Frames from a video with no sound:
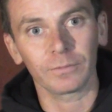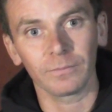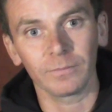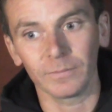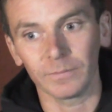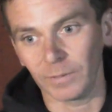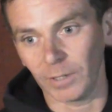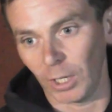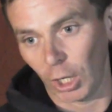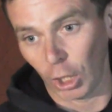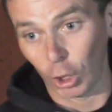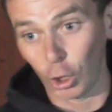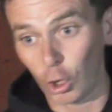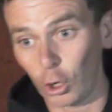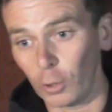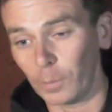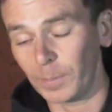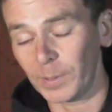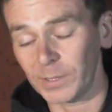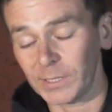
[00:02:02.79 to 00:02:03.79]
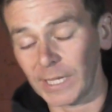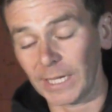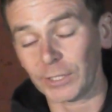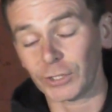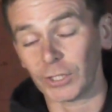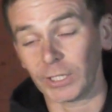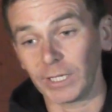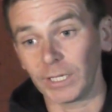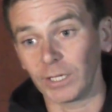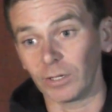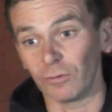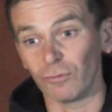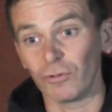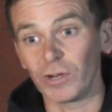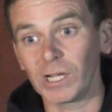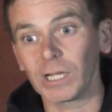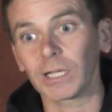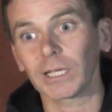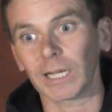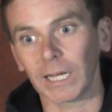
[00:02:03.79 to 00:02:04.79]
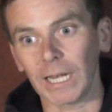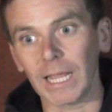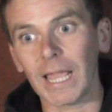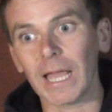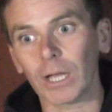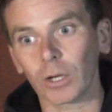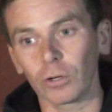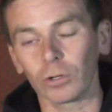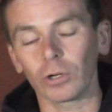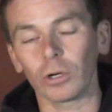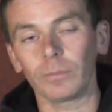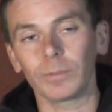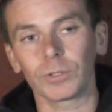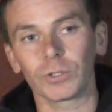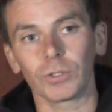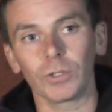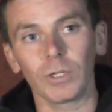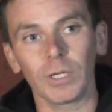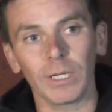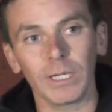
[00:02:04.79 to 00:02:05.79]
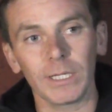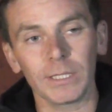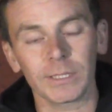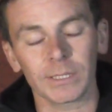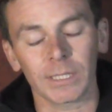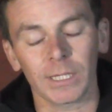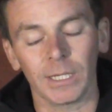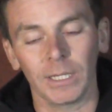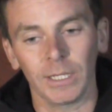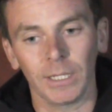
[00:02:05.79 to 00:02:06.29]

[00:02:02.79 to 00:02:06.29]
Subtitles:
a lot of possession into real clear-cut opportunities.